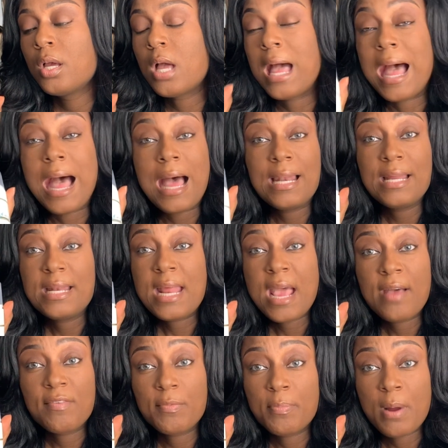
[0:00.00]
I didn't
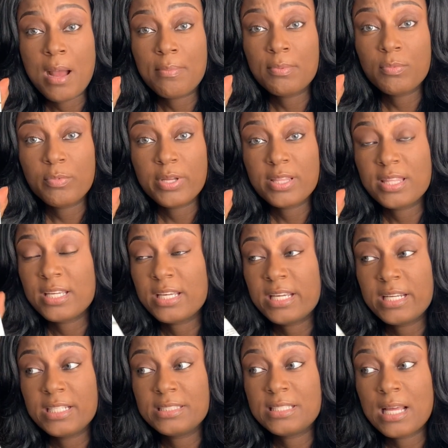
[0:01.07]
have a problem with it
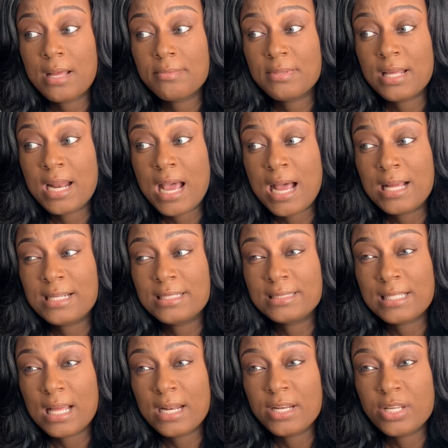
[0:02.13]
anytime that I
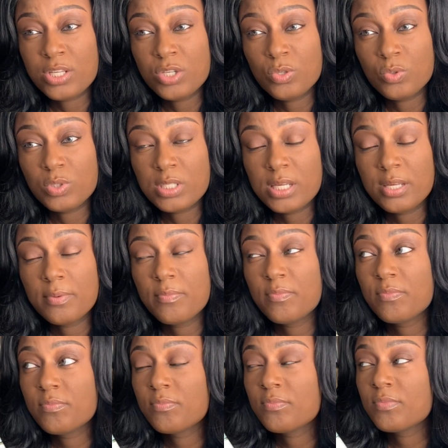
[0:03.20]
decided to use it,
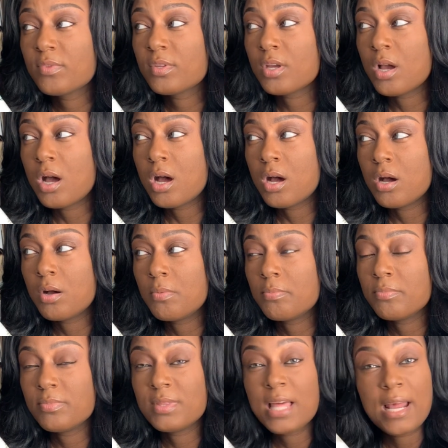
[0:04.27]

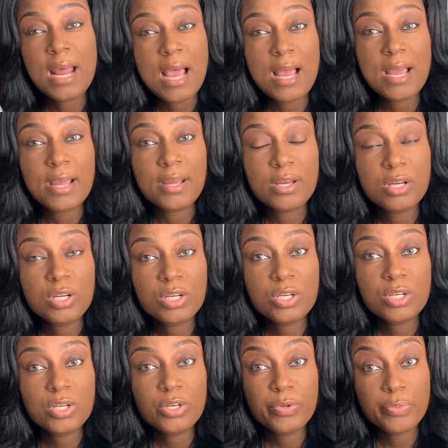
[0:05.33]
that I
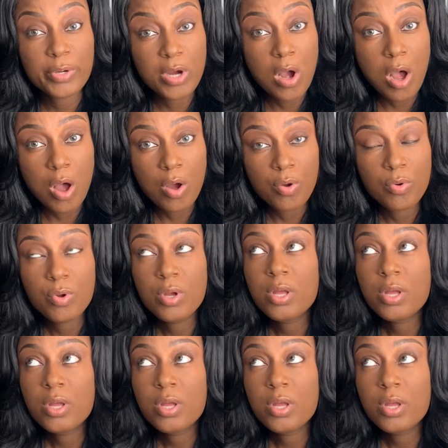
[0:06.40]
could recall.